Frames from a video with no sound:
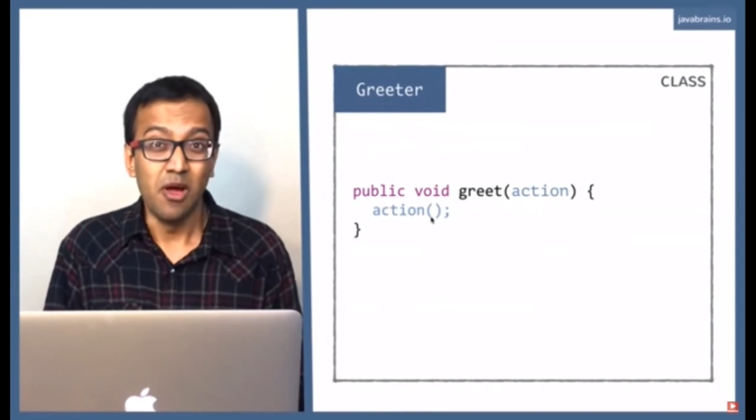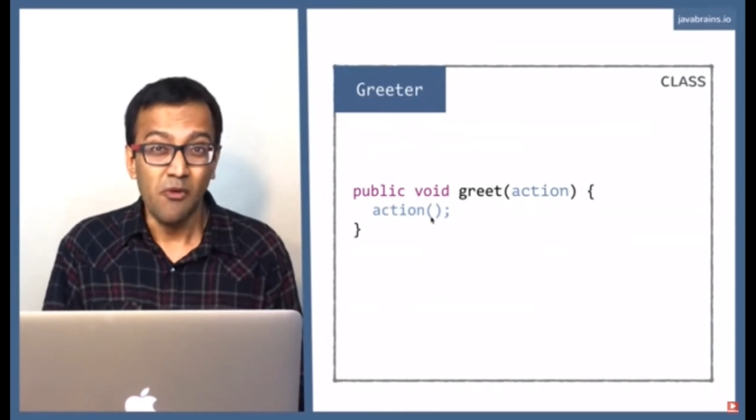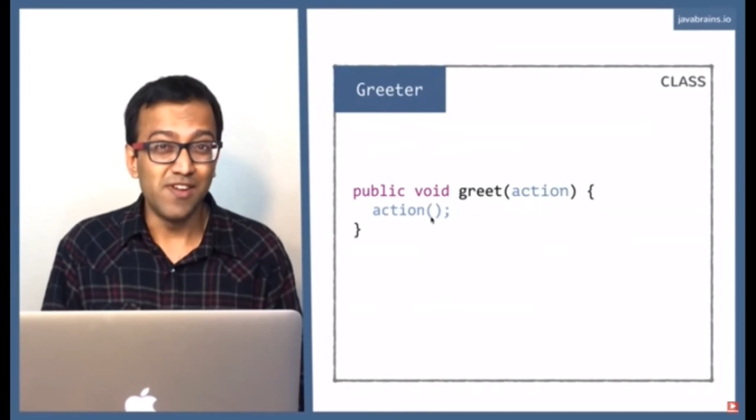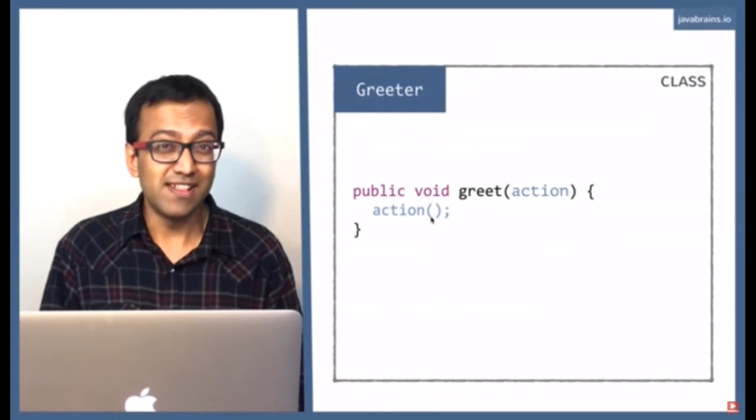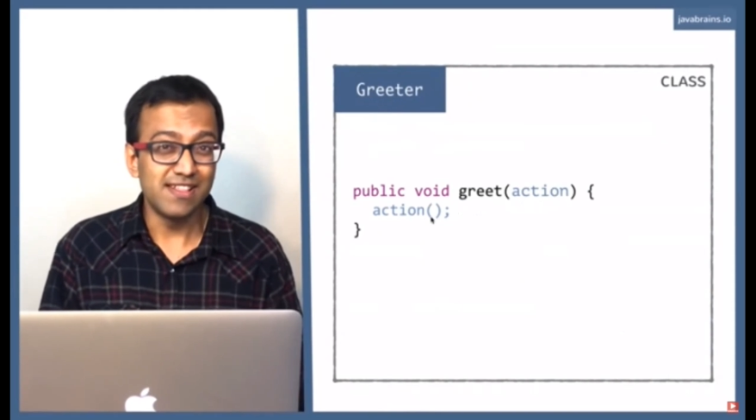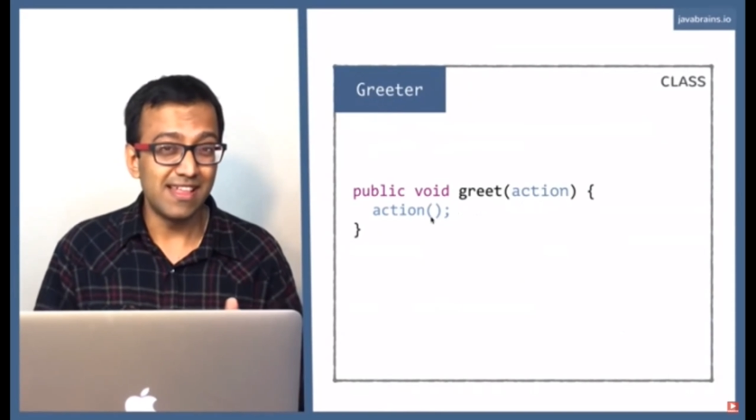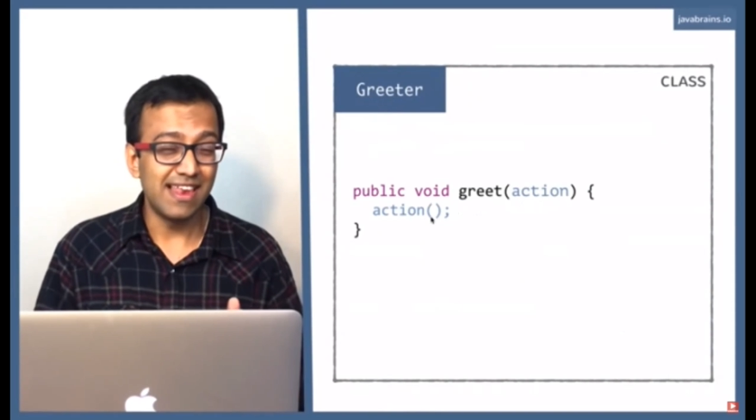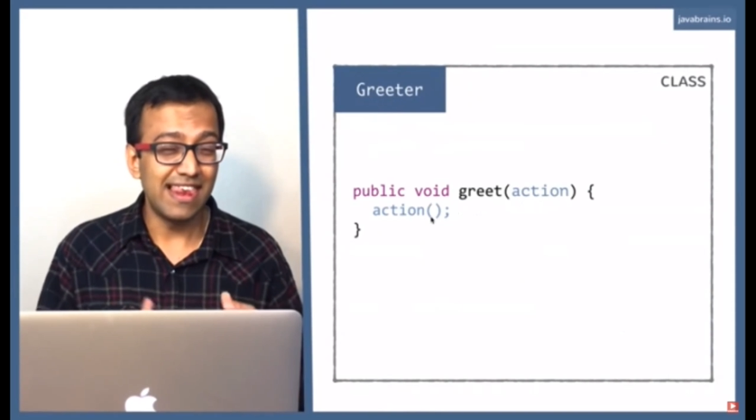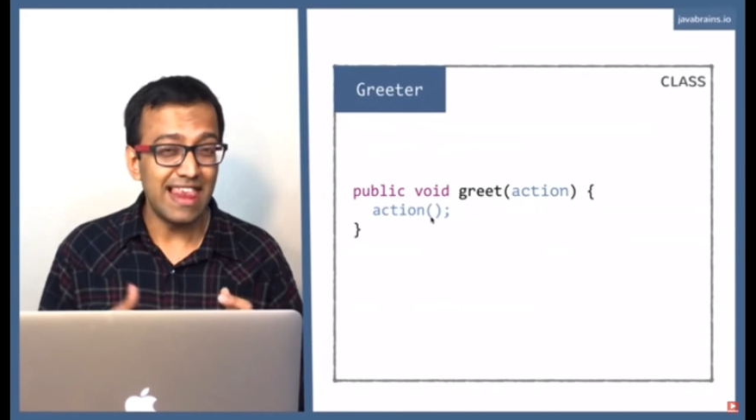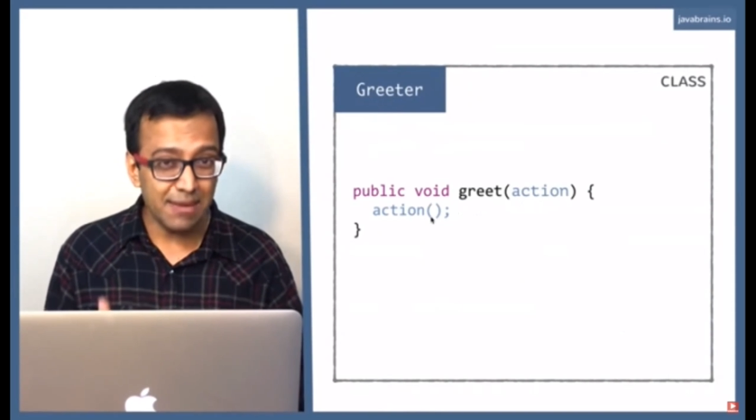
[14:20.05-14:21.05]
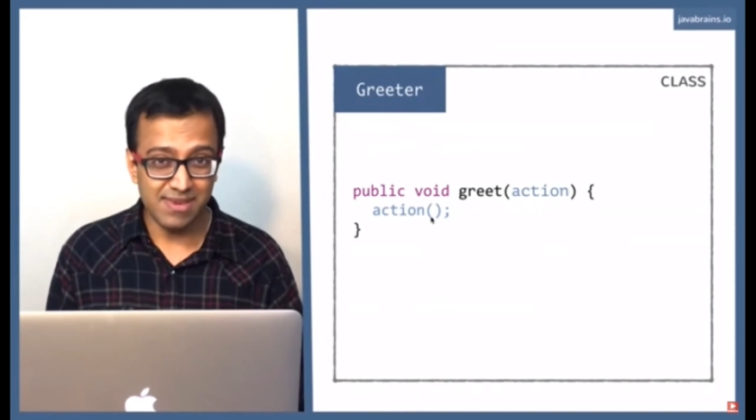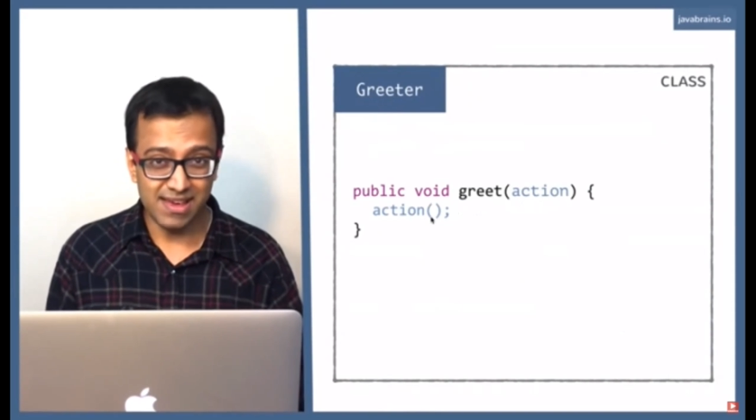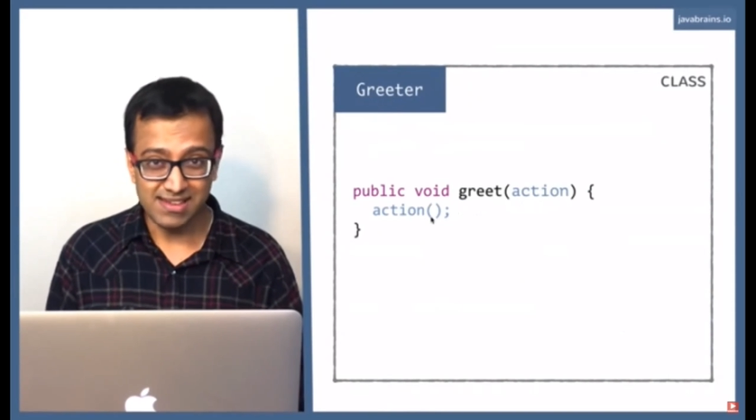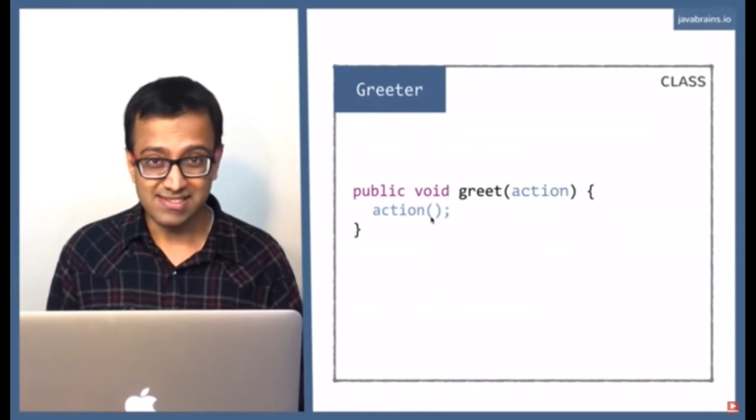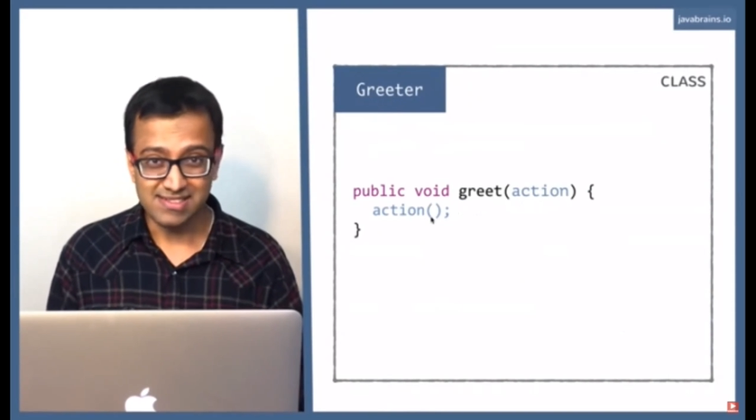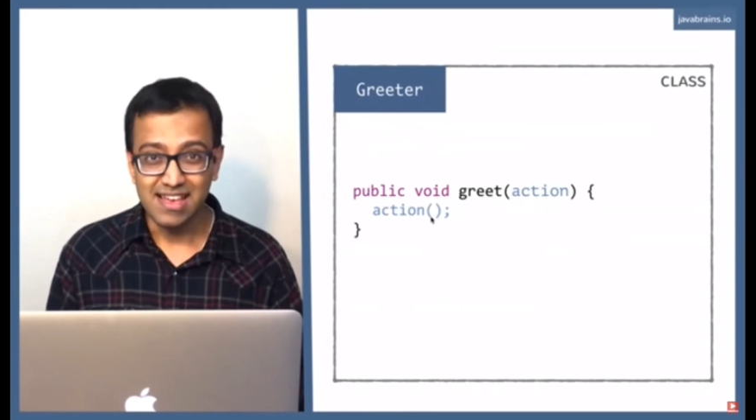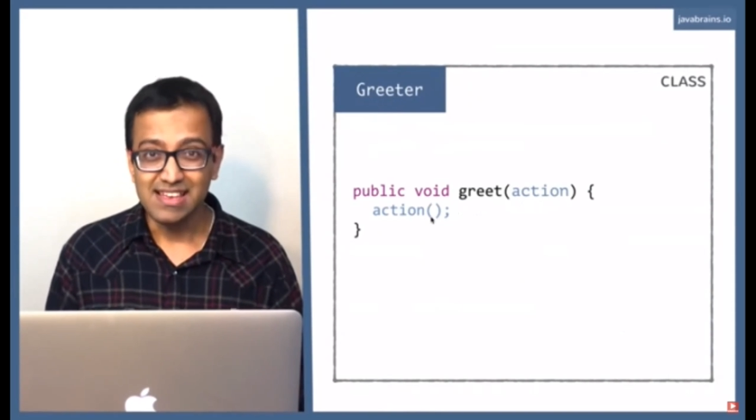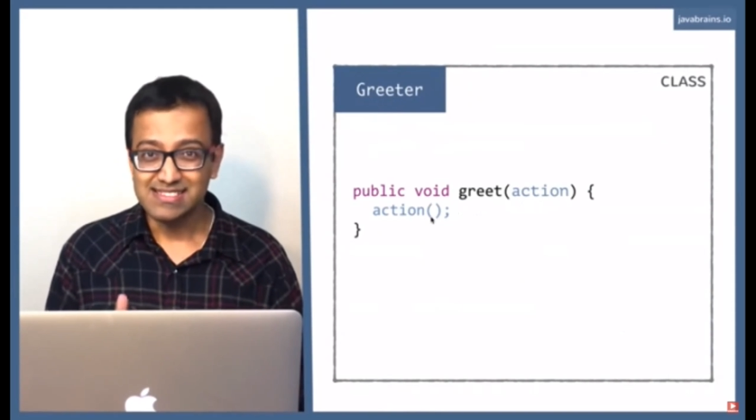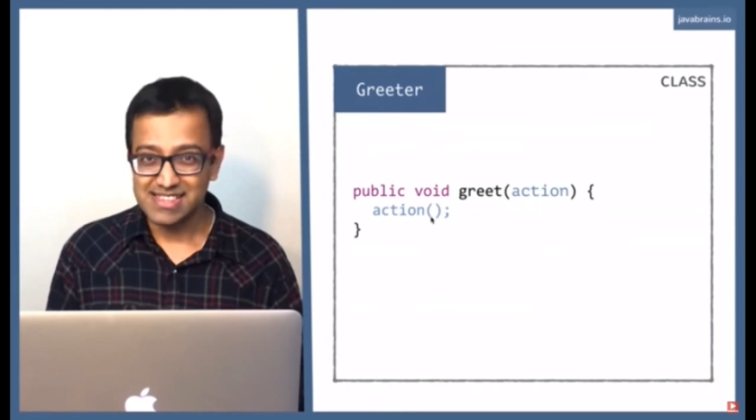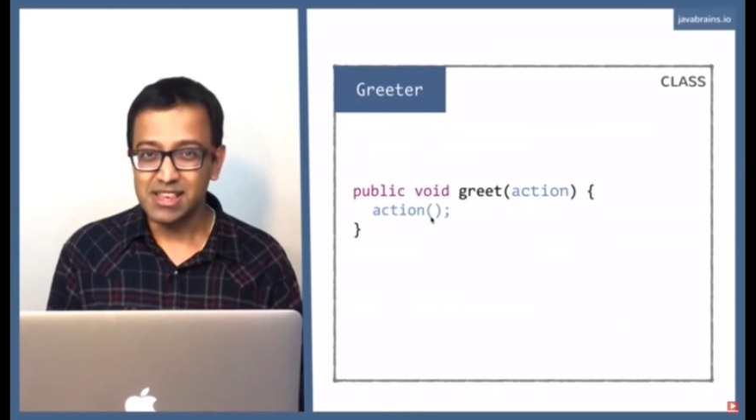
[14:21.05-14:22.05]
Well, lambdas
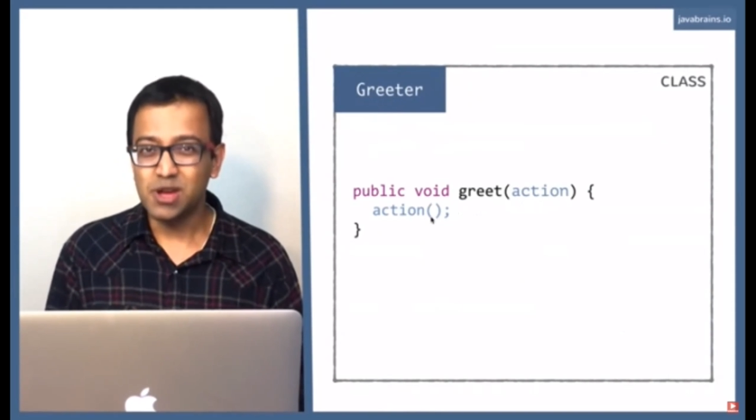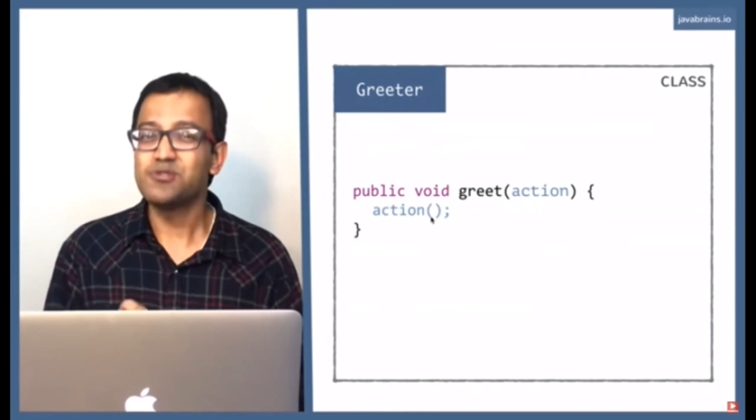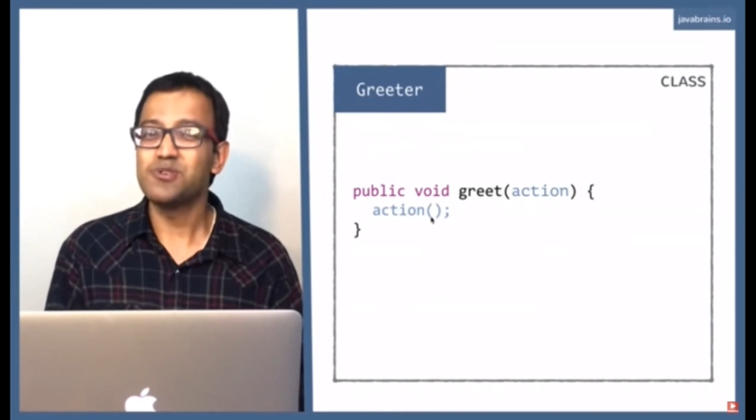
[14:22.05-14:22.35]
set out to